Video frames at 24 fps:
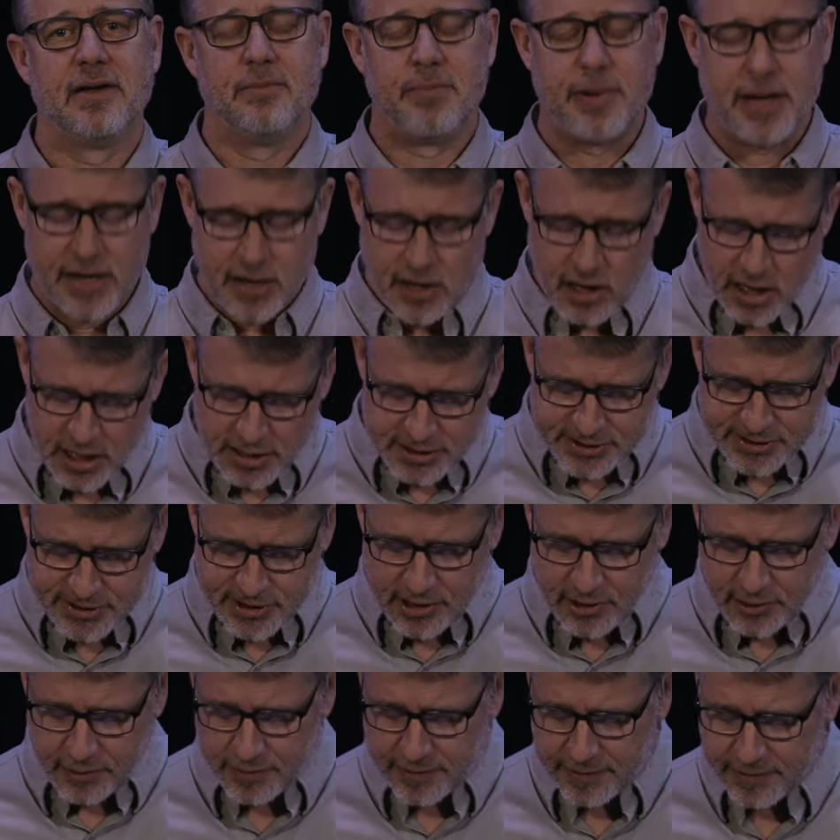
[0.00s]
but
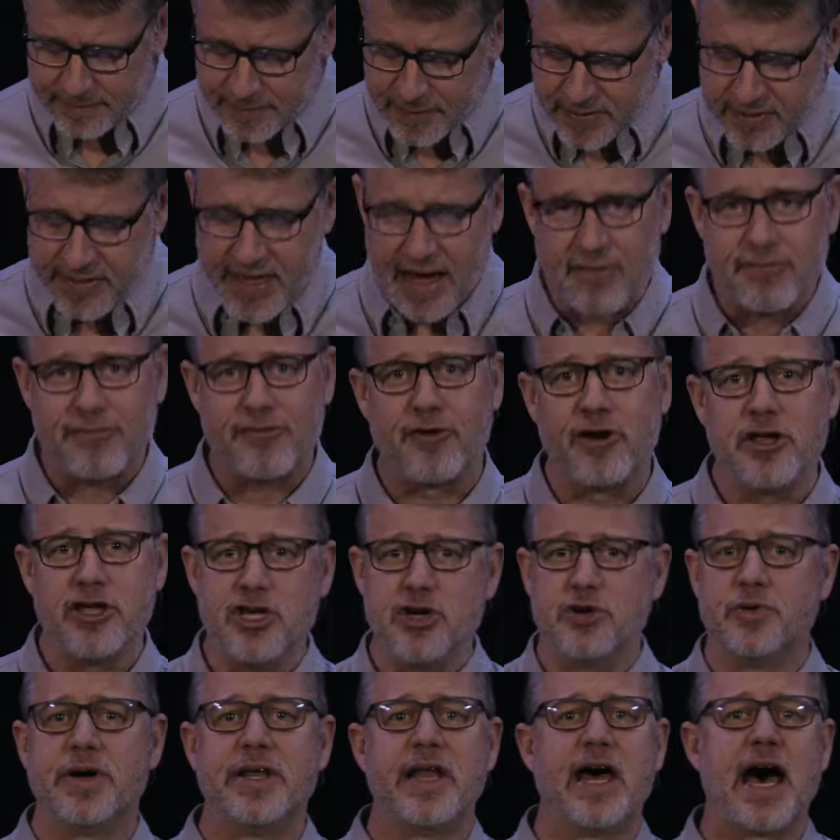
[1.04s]
also that for
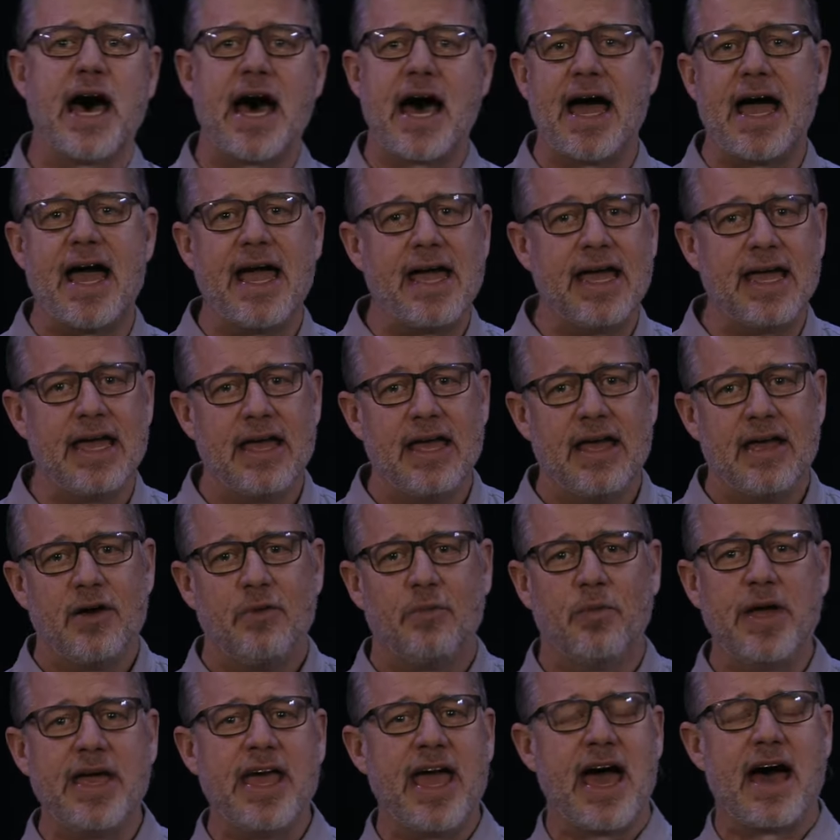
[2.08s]
you and I,
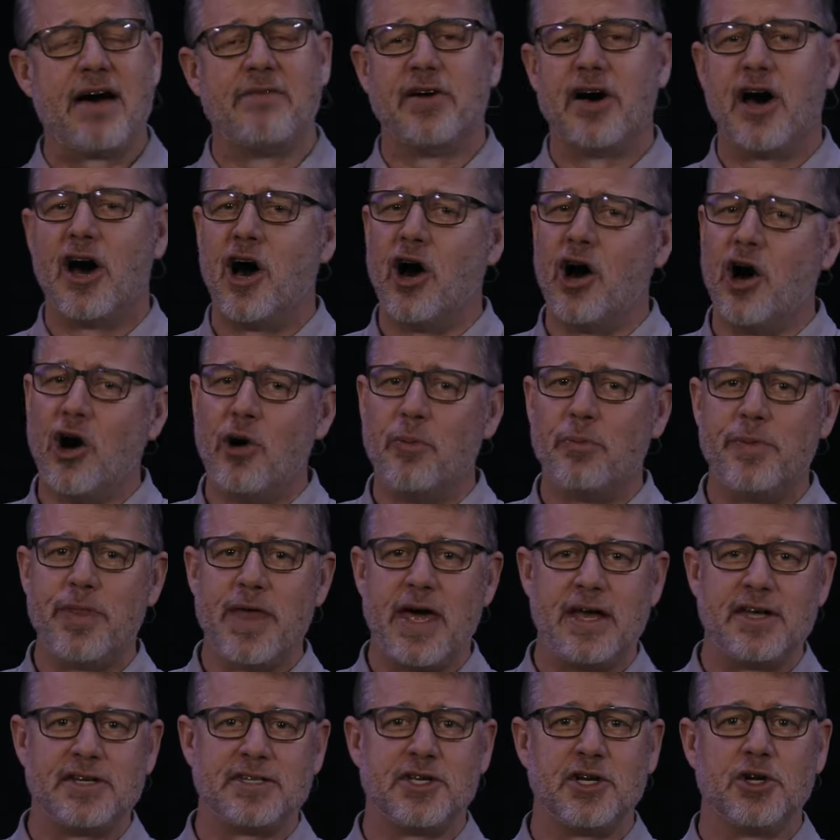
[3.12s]
we have a hope
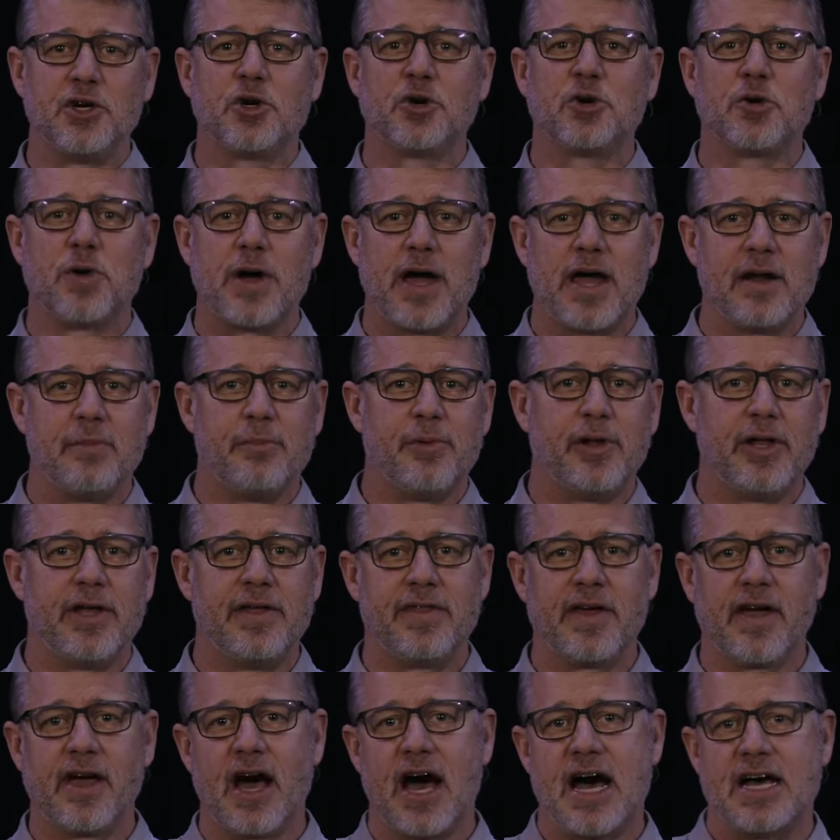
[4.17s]
that is incredible
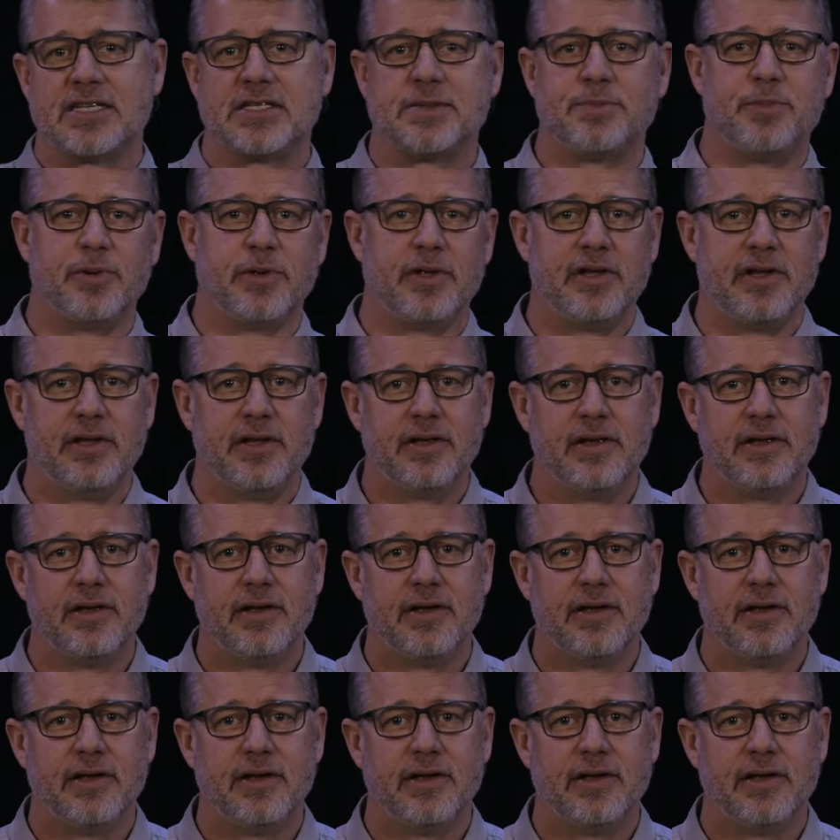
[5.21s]
in the gospel